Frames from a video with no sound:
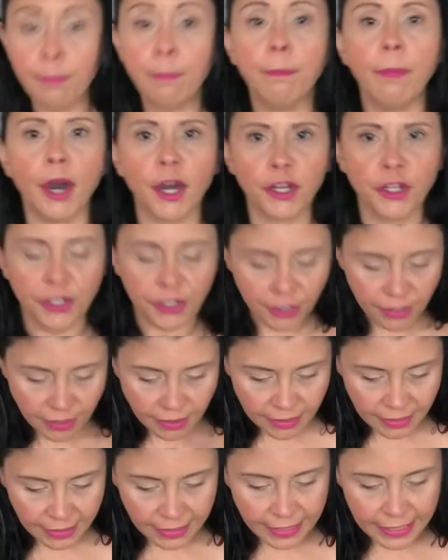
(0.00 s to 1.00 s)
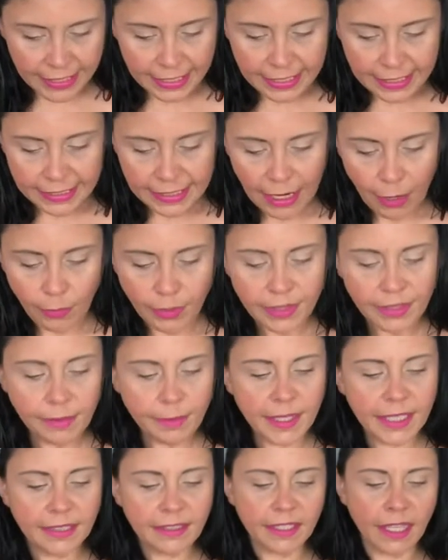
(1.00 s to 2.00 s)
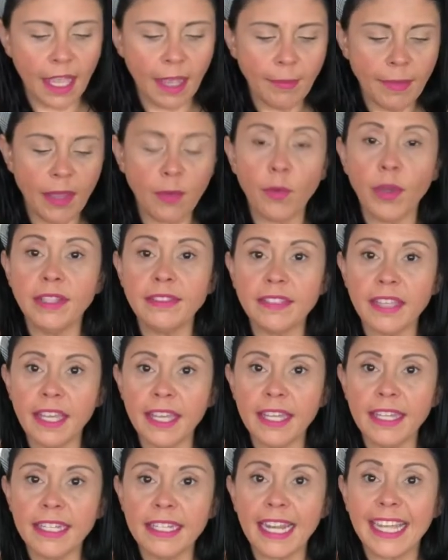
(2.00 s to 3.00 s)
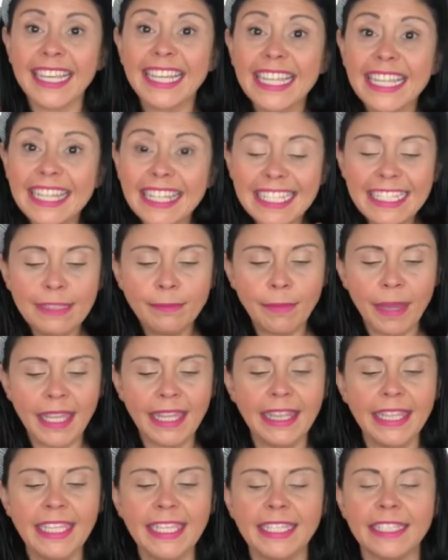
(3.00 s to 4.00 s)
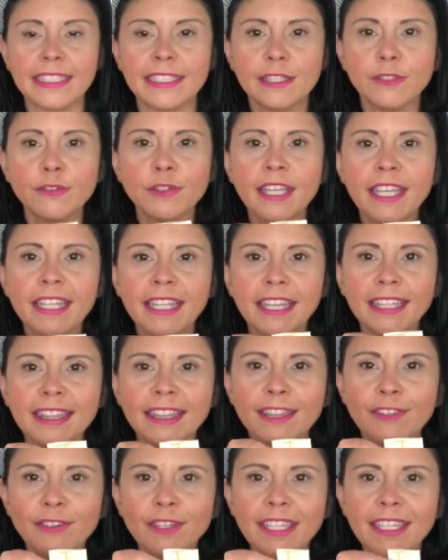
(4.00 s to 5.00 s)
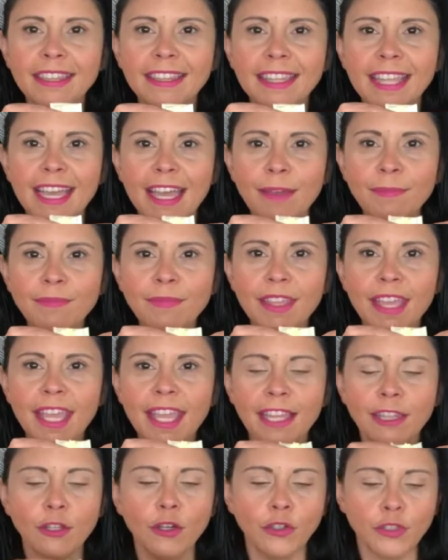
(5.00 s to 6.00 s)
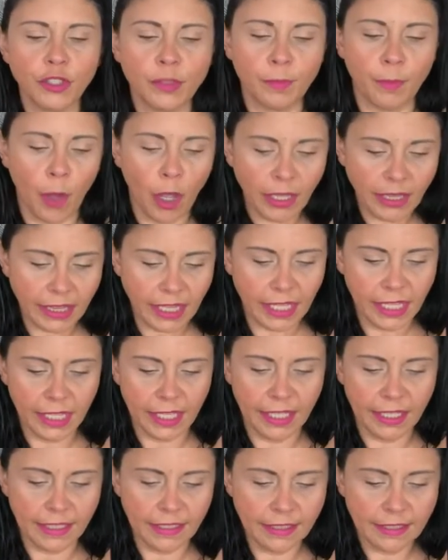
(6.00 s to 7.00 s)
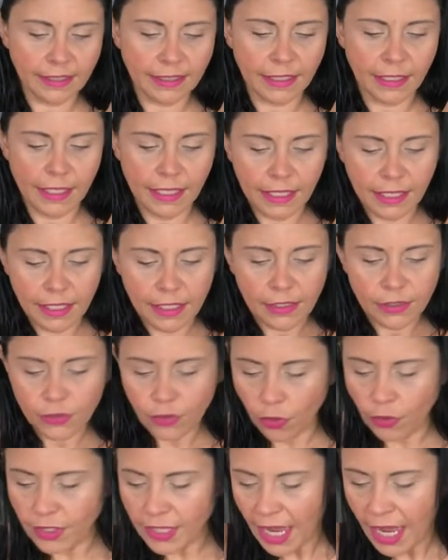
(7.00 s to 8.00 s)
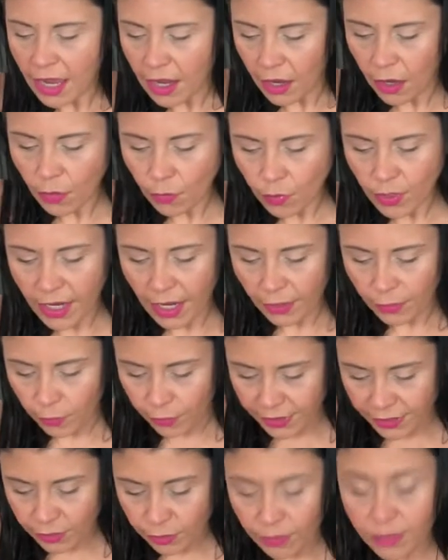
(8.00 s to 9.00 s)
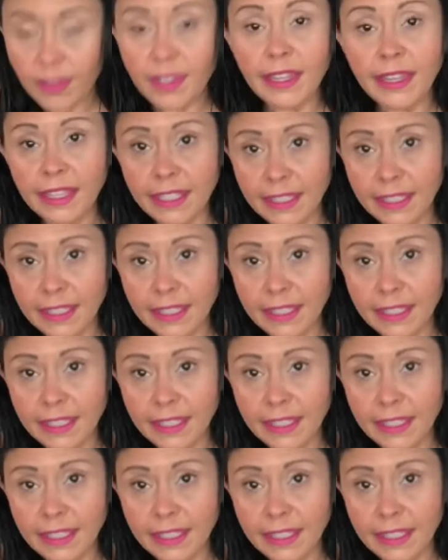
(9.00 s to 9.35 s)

butter. Now in the meantime, I went ahead and I cleaned my leeks. Look at them, they look spotless. So now we are going to thinly